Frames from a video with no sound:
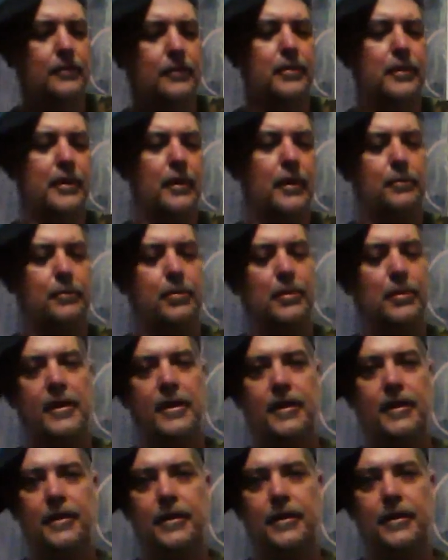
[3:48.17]
A
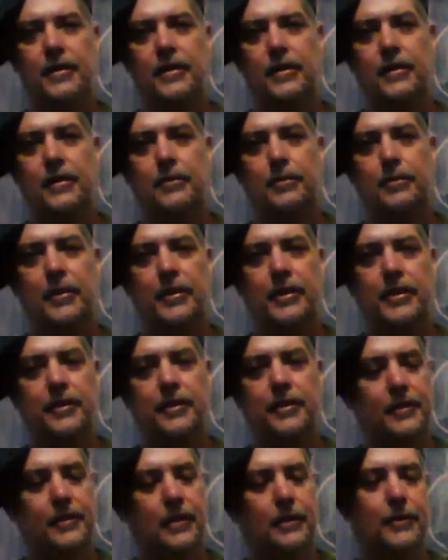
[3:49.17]
blade
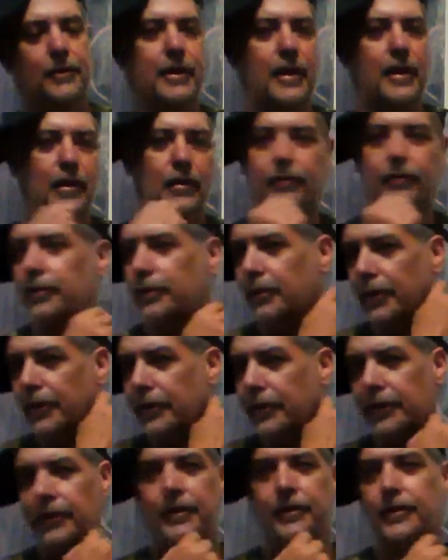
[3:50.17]
coming out from
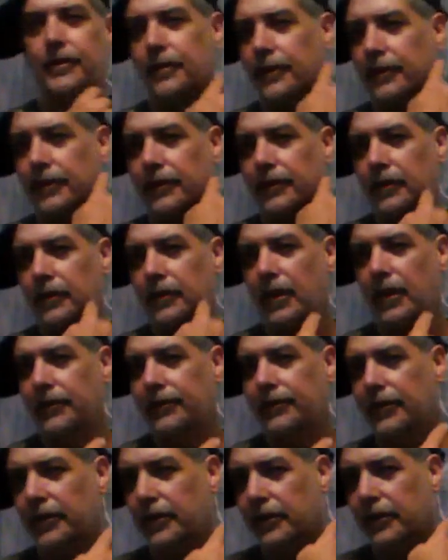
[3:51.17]
underneath this
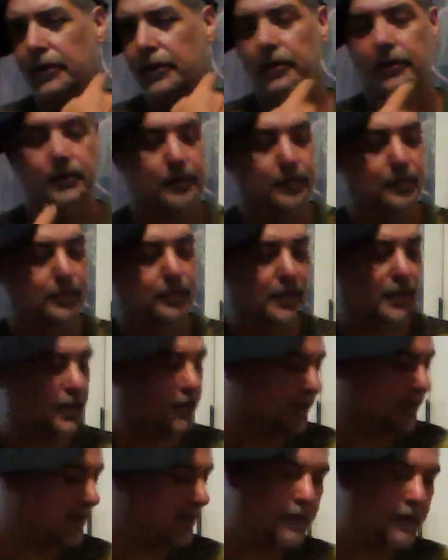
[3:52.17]
left ear
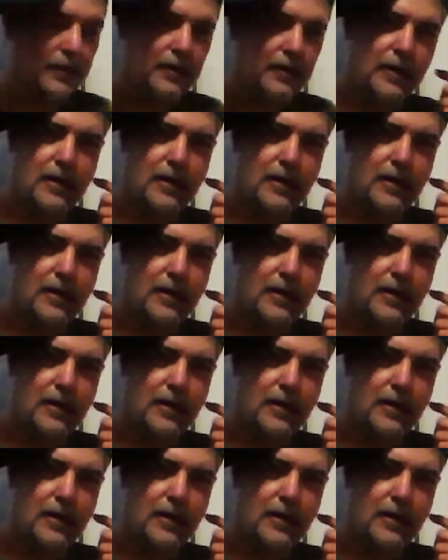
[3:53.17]
piece,